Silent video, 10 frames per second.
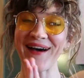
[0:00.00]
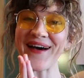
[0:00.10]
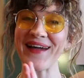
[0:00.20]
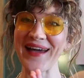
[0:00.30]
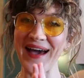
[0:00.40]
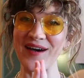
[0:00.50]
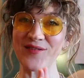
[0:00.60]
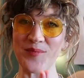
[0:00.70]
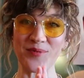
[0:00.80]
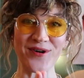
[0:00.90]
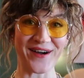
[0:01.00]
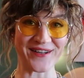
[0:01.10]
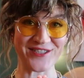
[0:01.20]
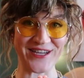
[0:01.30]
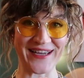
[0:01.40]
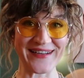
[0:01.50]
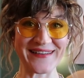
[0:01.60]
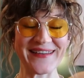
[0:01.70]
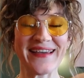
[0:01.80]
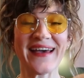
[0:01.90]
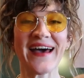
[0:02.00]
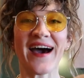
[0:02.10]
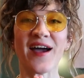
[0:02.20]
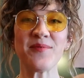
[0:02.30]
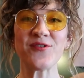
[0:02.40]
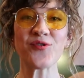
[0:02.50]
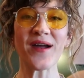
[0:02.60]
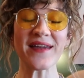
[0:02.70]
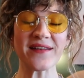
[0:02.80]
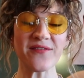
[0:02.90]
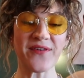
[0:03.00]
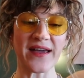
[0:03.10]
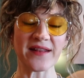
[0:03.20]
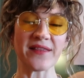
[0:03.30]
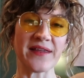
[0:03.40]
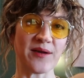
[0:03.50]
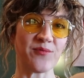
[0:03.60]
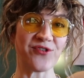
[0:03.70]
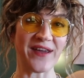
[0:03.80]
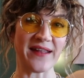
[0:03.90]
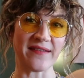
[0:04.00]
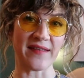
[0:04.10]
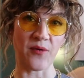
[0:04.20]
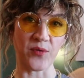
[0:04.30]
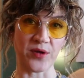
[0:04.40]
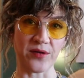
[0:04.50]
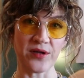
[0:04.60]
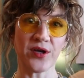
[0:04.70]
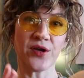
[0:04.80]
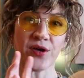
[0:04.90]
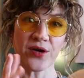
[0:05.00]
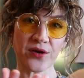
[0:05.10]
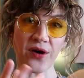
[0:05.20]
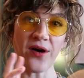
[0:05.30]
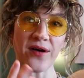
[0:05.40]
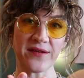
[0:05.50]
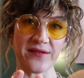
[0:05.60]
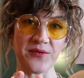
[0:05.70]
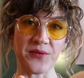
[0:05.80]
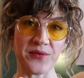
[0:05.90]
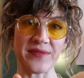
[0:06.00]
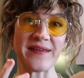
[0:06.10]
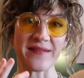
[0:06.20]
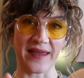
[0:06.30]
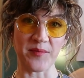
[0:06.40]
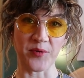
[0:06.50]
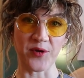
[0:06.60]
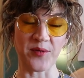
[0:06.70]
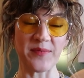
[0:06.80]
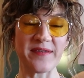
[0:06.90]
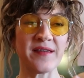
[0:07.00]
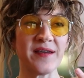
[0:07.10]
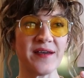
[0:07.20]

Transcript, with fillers: I have a project. I've been trying to find lampshades that will hook onto these light bulbs.